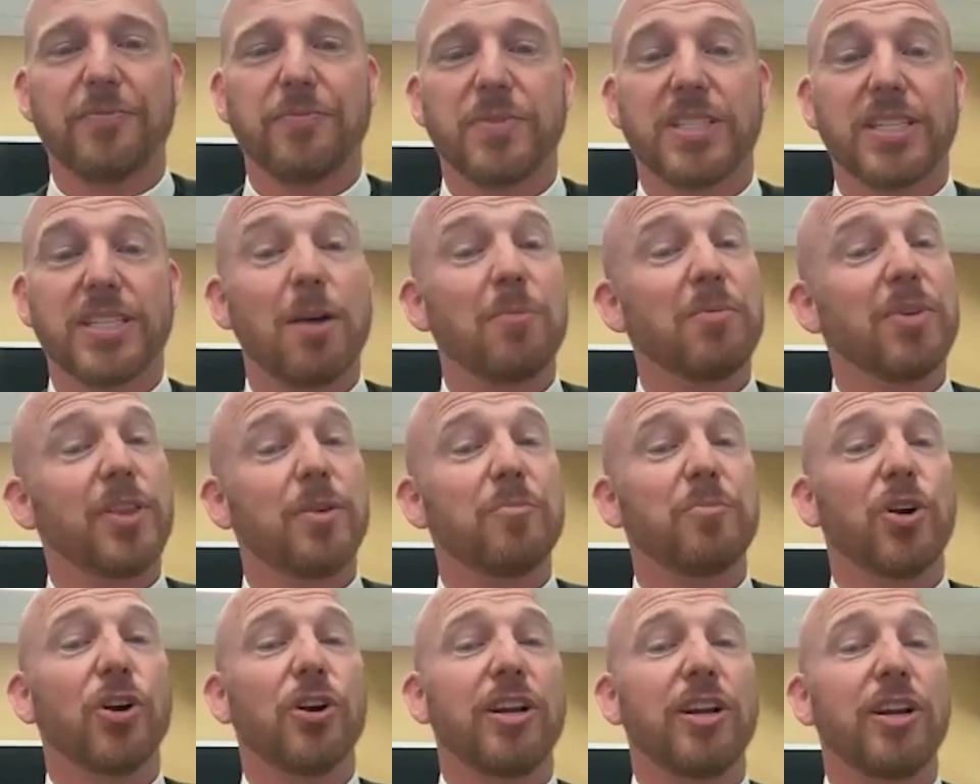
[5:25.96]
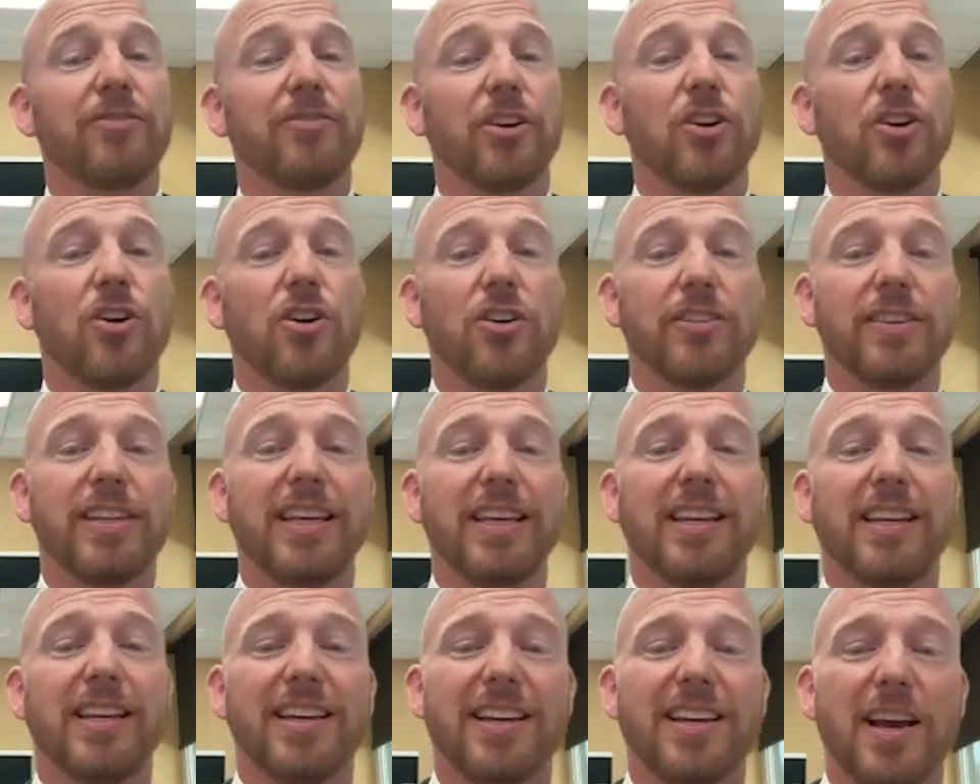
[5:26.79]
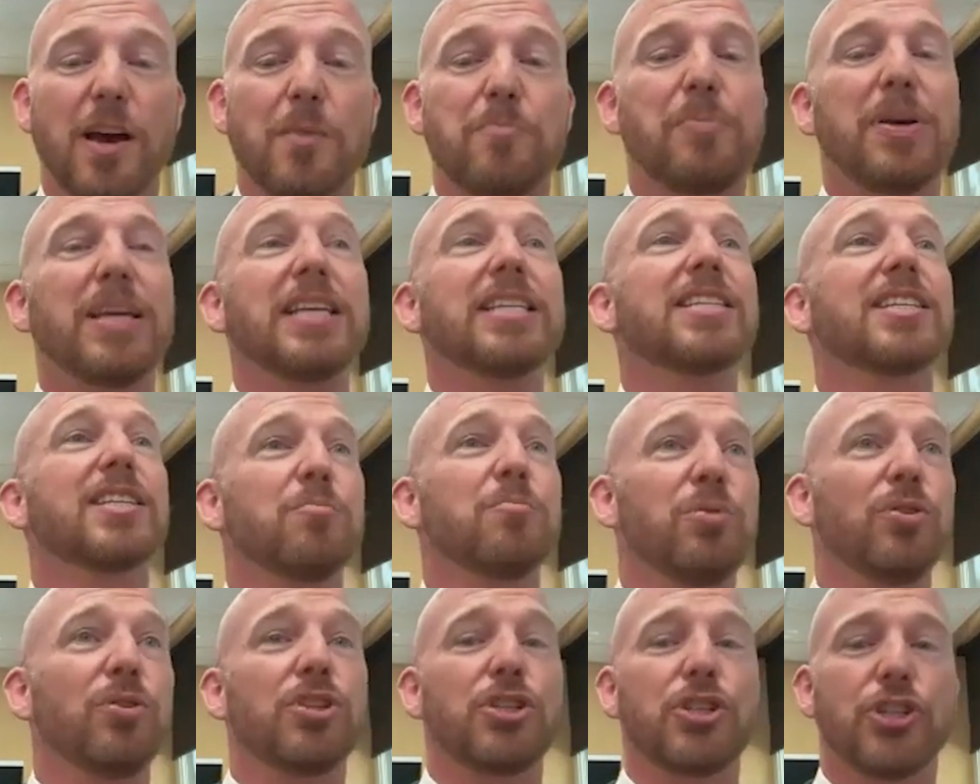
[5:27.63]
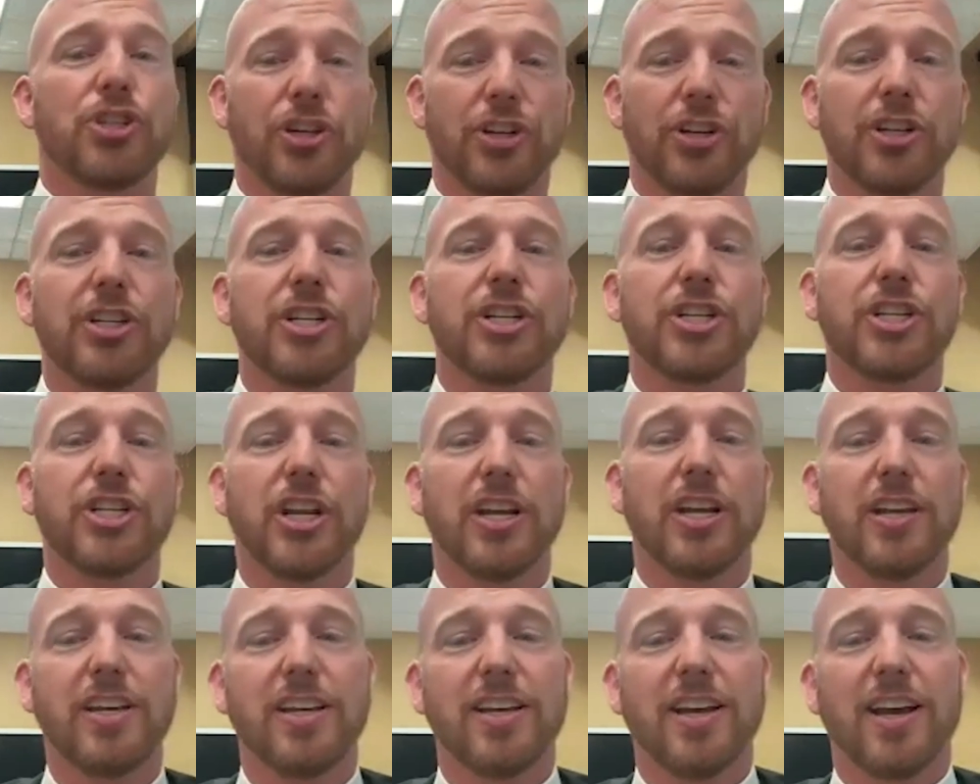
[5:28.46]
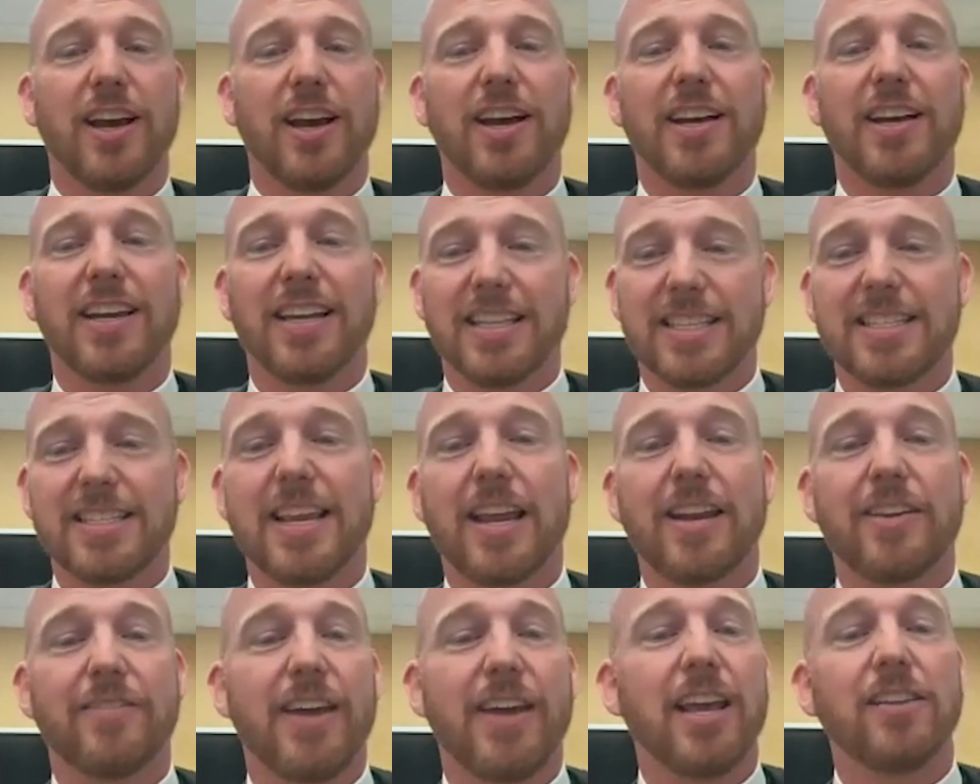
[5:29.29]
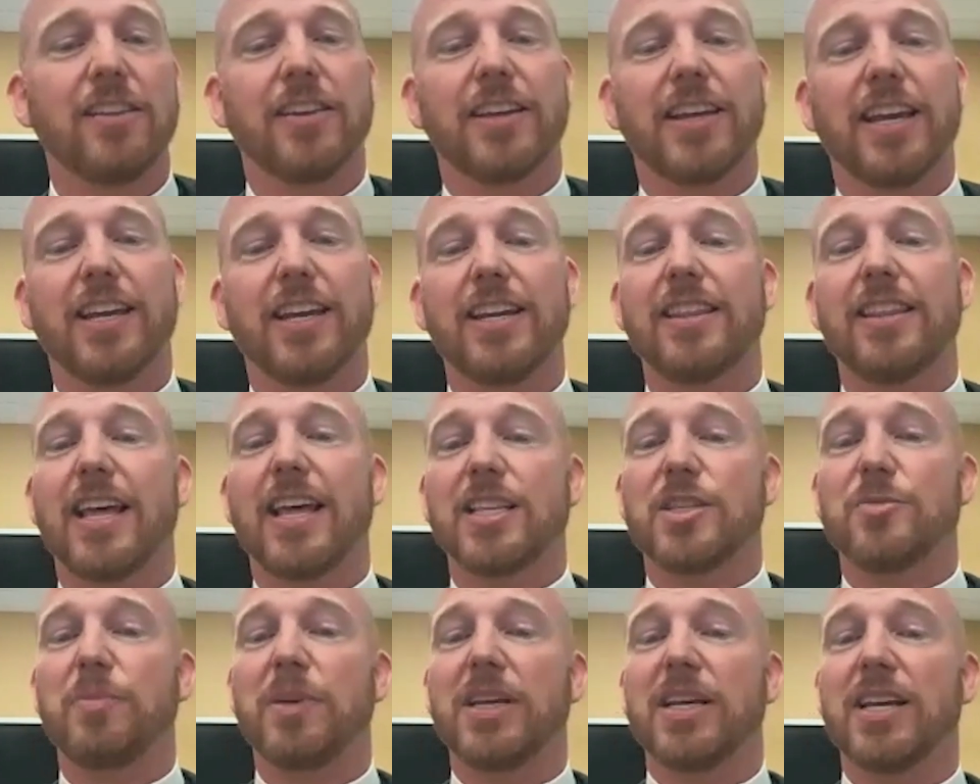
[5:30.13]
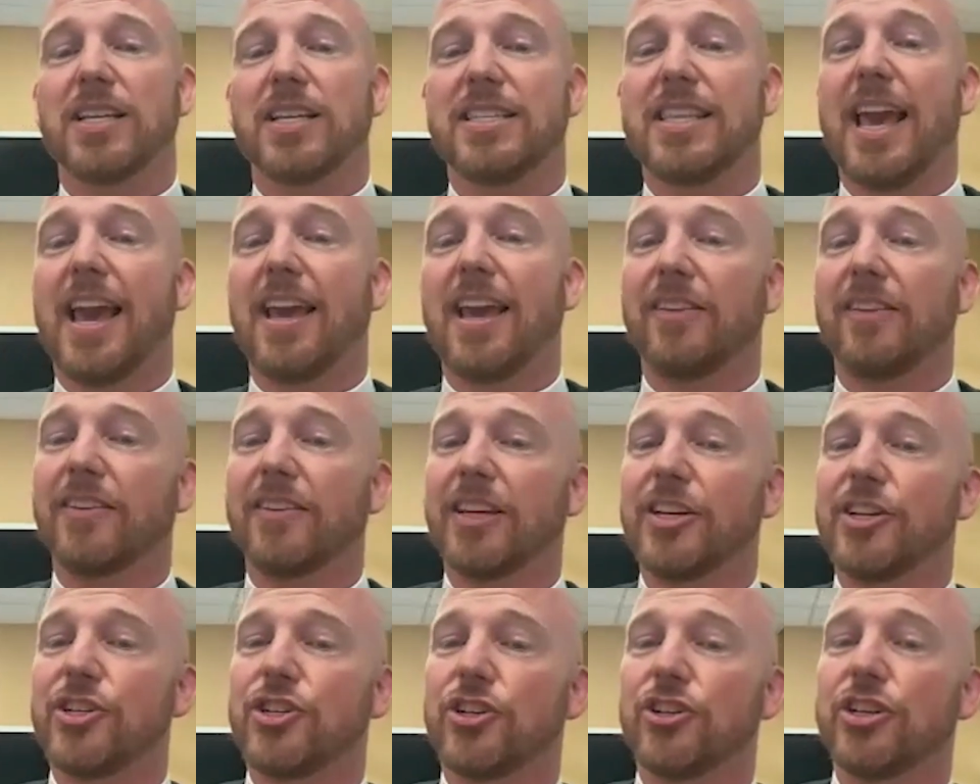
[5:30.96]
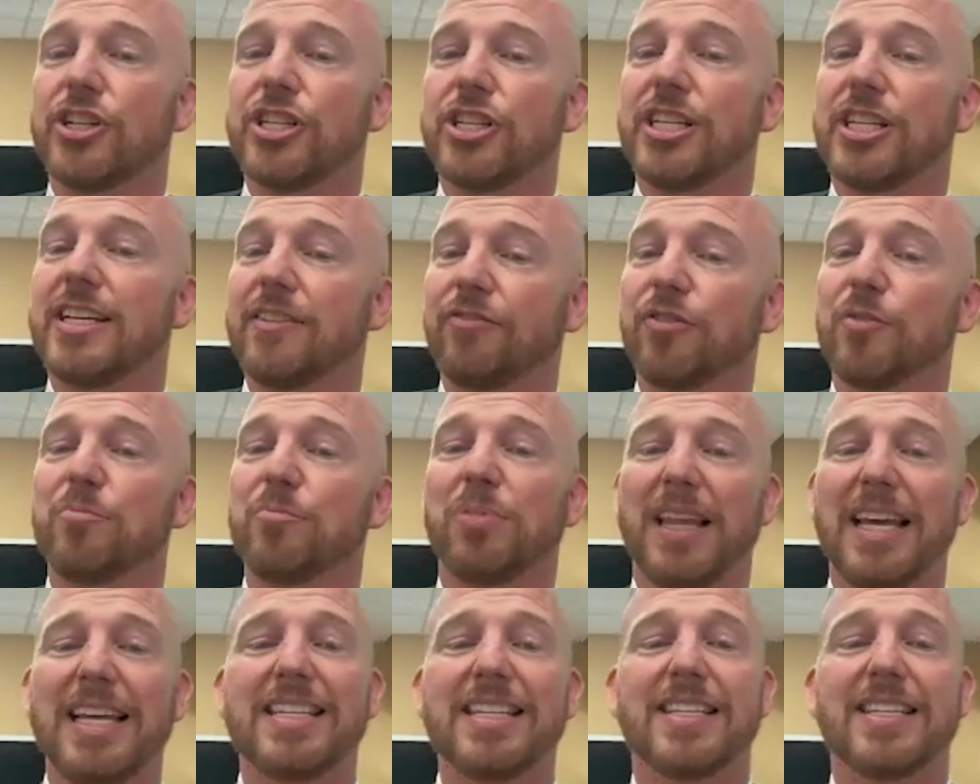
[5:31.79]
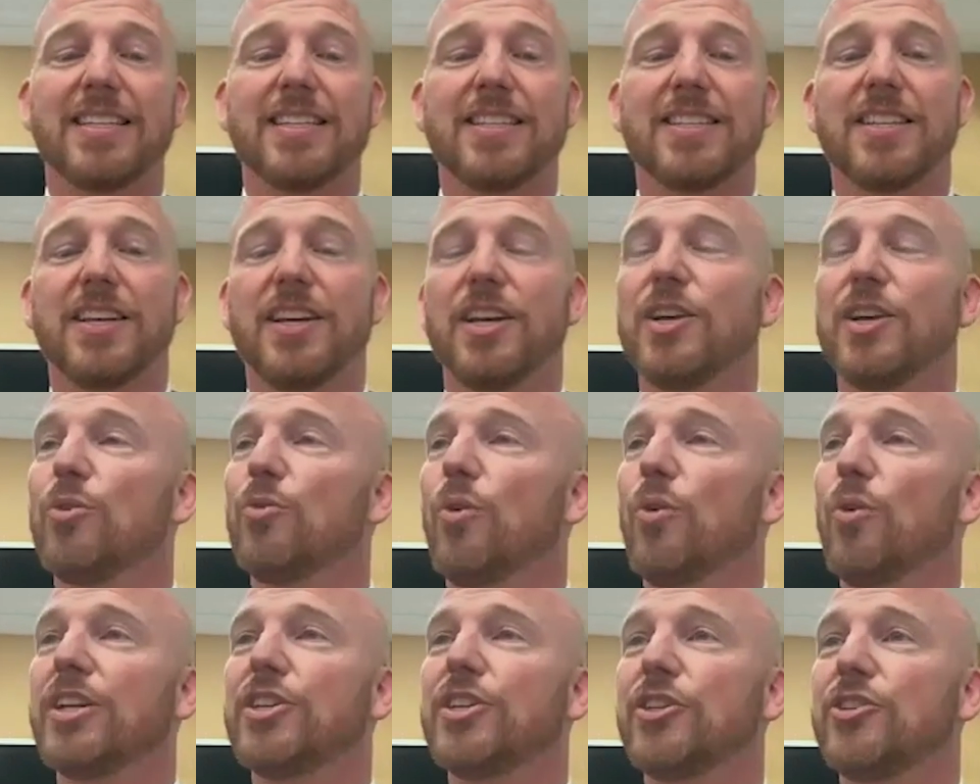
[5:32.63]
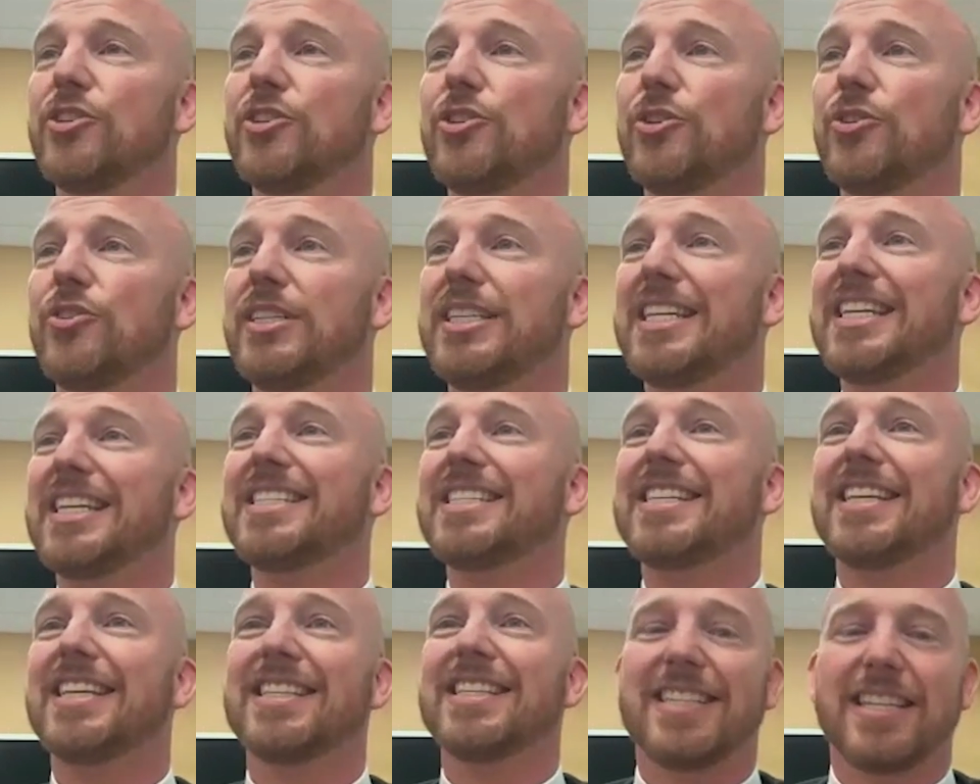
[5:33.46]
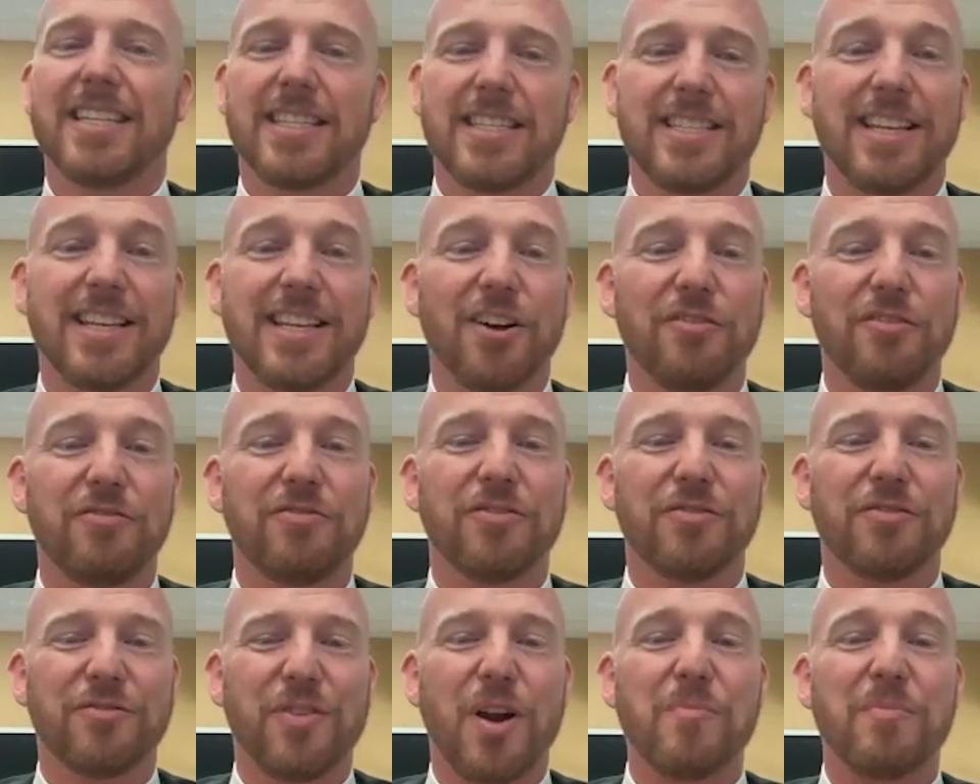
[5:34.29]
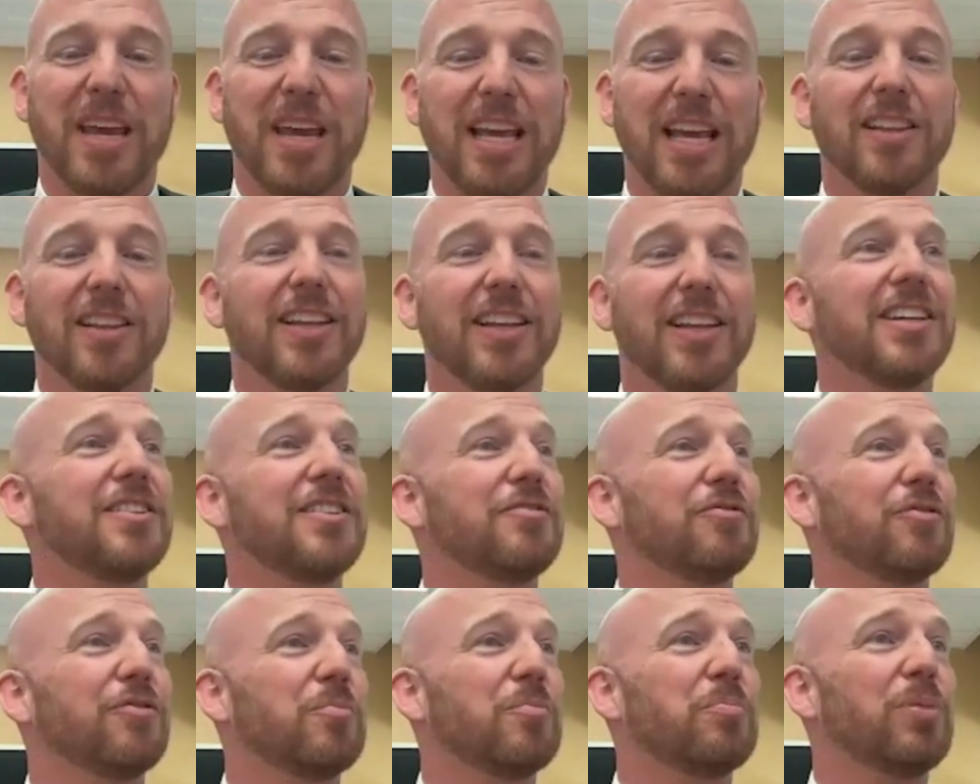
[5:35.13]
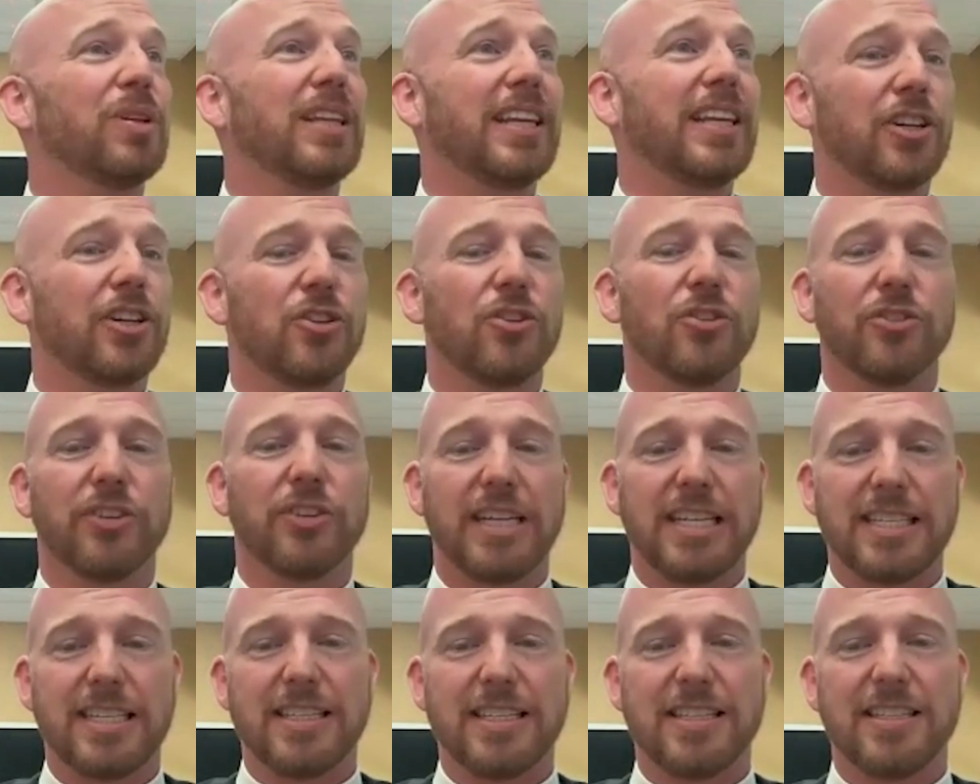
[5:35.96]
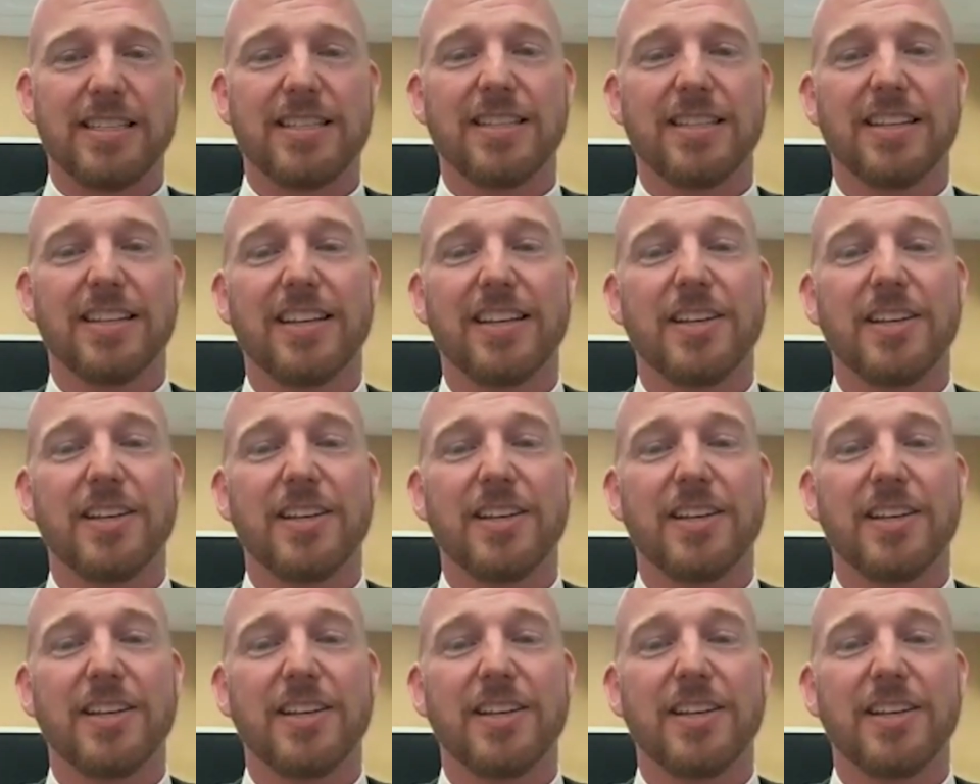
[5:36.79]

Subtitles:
Some of them are even called the Episcopal Church instead of Anglican, and that's because the Anglican Church in different places wanted to distance itself from England for political reasons.